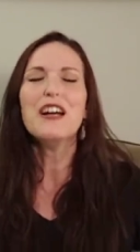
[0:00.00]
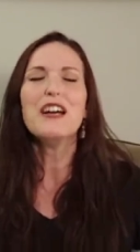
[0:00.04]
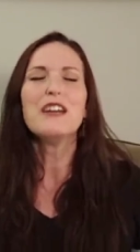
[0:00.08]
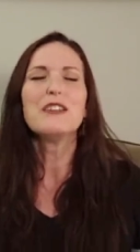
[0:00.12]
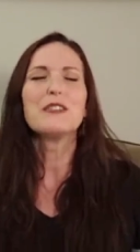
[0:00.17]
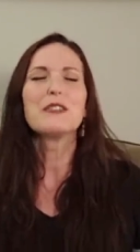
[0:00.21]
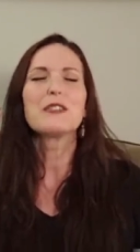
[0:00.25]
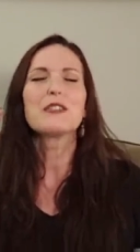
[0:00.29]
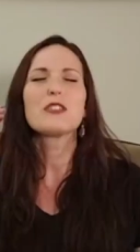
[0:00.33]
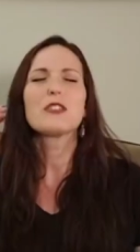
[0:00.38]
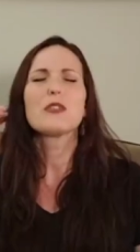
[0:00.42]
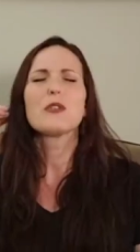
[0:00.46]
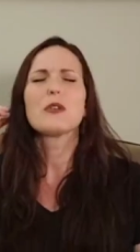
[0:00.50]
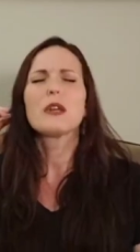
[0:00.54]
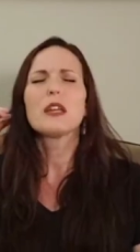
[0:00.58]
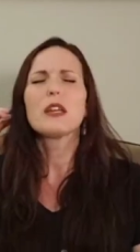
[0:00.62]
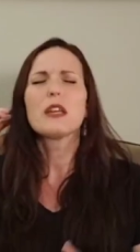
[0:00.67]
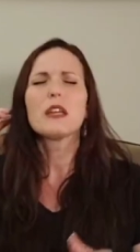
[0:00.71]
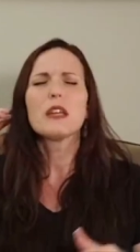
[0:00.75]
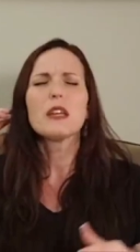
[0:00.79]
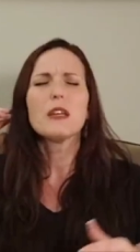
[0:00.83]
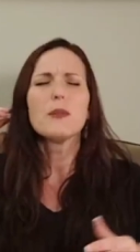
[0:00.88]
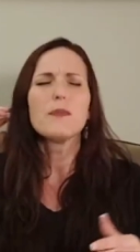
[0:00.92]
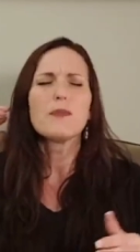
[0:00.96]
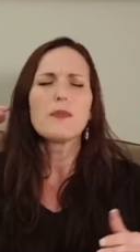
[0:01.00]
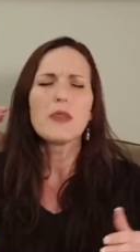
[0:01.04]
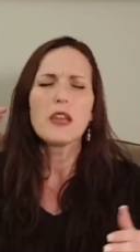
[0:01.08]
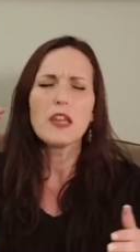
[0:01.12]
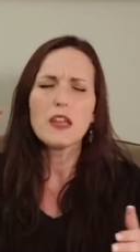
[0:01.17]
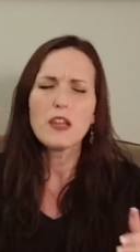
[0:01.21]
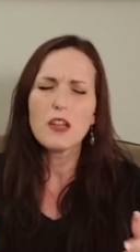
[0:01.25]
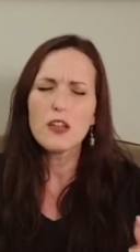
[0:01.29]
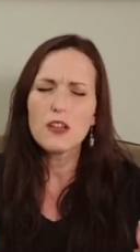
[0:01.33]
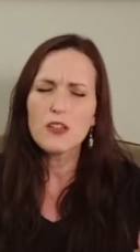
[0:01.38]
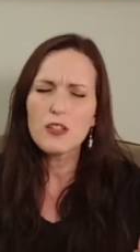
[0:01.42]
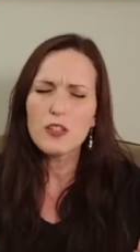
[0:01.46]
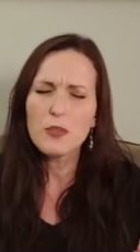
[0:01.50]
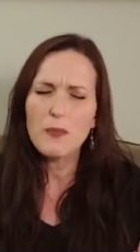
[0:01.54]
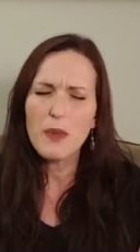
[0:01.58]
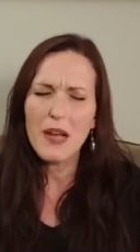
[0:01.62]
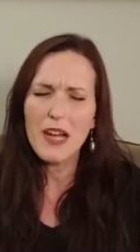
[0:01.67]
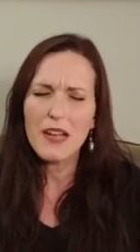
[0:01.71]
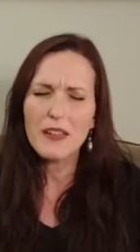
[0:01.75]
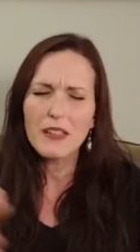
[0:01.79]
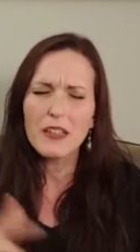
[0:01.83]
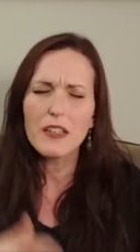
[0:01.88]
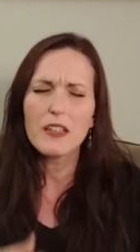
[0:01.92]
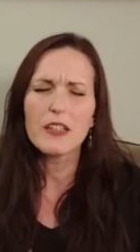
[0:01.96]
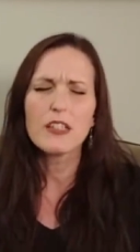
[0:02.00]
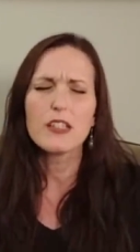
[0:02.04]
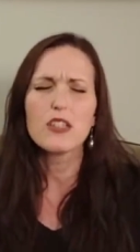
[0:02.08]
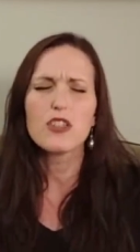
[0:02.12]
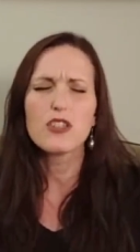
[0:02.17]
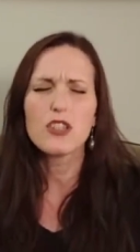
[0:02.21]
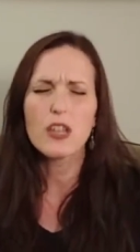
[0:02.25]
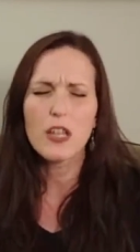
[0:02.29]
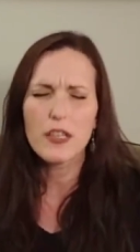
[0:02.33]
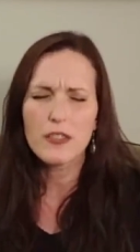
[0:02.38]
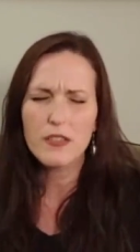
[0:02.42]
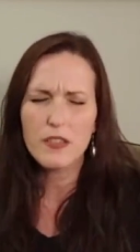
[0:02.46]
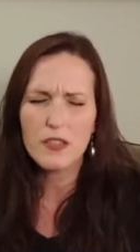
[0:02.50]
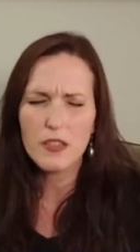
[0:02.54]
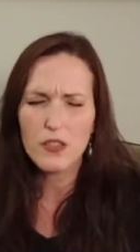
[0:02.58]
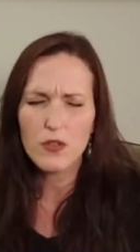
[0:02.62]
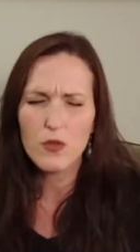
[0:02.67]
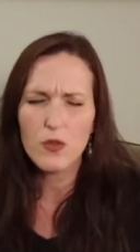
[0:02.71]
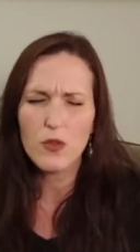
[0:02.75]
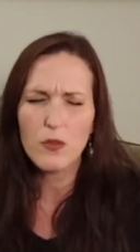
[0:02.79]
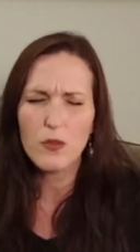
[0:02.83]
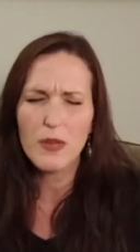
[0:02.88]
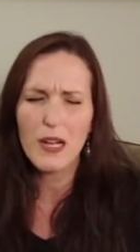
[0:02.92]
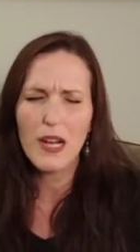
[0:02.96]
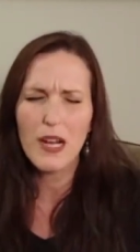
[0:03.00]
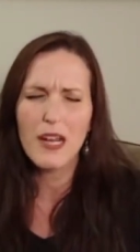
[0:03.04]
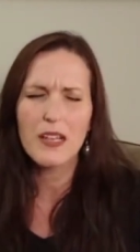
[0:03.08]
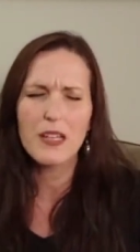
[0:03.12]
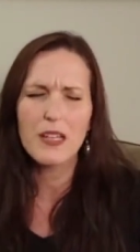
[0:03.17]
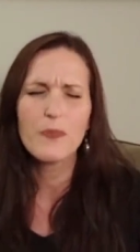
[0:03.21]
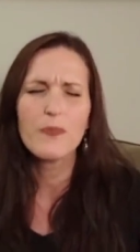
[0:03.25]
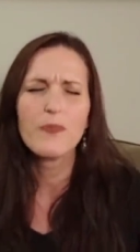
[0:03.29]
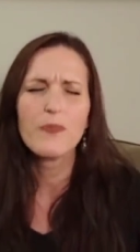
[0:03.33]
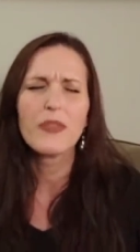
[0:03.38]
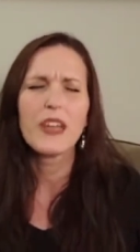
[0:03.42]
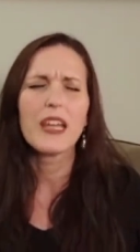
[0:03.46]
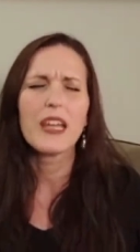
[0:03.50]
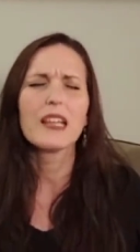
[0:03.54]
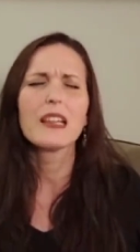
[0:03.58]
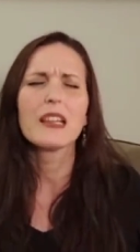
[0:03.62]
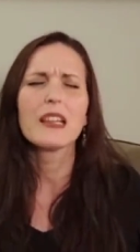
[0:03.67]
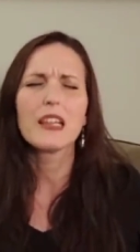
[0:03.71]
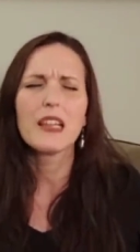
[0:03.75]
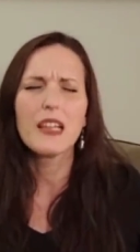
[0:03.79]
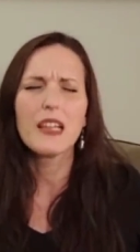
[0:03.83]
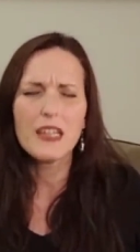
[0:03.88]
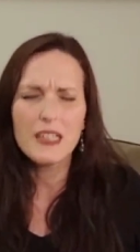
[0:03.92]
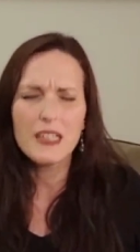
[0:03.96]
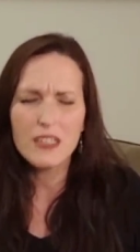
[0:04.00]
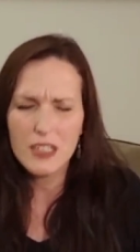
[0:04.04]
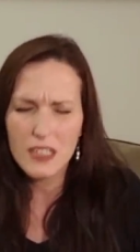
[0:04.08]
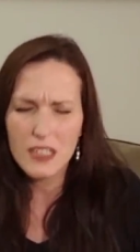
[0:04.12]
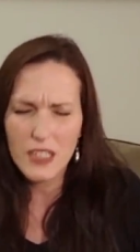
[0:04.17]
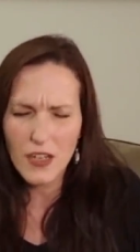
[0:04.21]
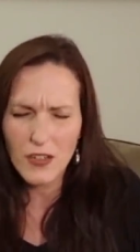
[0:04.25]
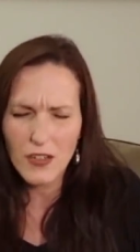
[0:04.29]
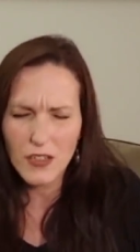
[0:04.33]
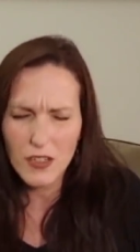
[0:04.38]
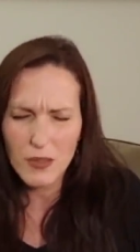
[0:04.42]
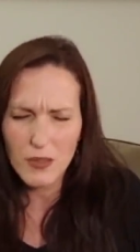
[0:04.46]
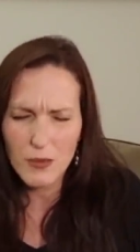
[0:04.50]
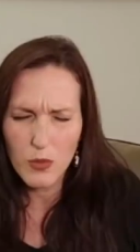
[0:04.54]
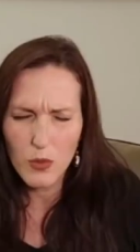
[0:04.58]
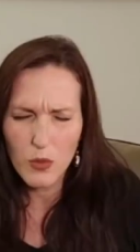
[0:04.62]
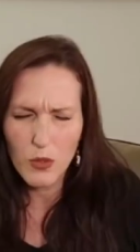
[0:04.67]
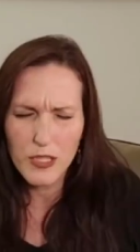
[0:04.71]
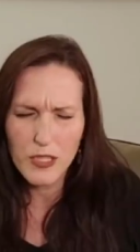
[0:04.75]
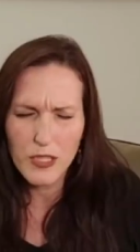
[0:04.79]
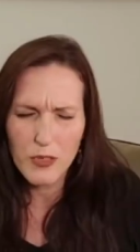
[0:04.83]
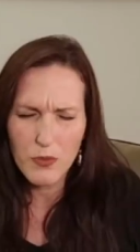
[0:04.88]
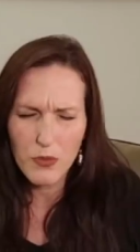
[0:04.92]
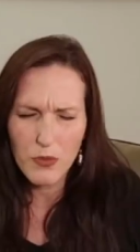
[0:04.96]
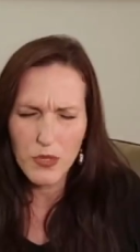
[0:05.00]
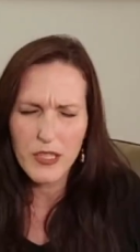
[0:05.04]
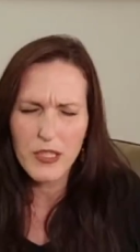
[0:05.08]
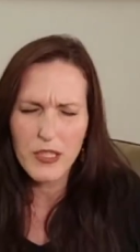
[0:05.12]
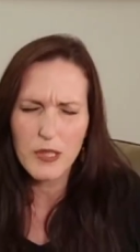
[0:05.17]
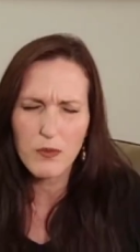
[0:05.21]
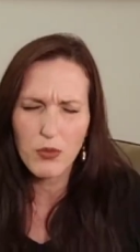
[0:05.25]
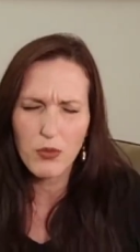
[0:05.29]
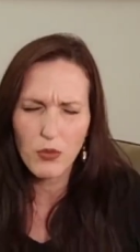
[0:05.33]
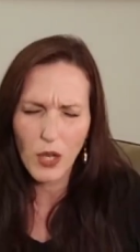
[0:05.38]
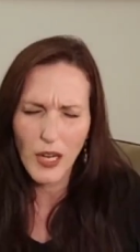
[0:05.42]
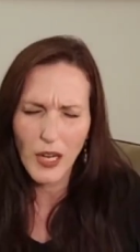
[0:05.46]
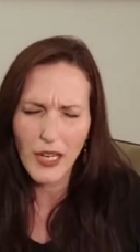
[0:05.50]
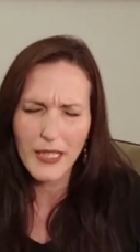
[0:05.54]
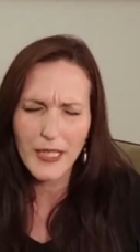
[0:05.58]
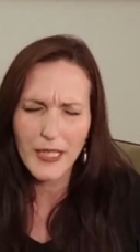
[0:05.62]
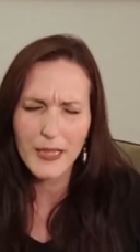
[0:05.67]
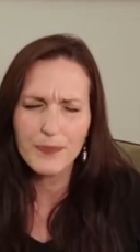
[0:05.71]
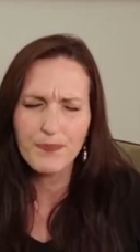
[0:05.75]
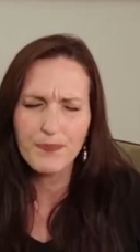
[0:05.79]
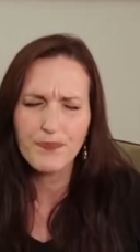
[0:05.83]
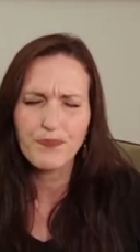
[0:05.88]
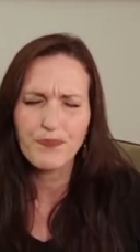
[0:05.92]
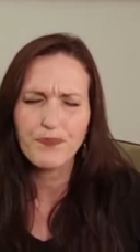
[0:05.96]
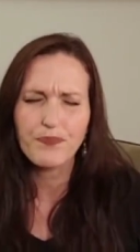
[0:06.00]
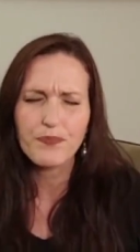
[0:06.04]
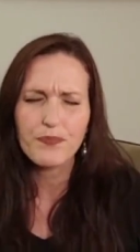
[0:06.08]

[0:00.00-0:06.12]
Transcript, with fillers: And so he he goes back there, he shuts the door behind him, he lays down on the boys, breathing, praying,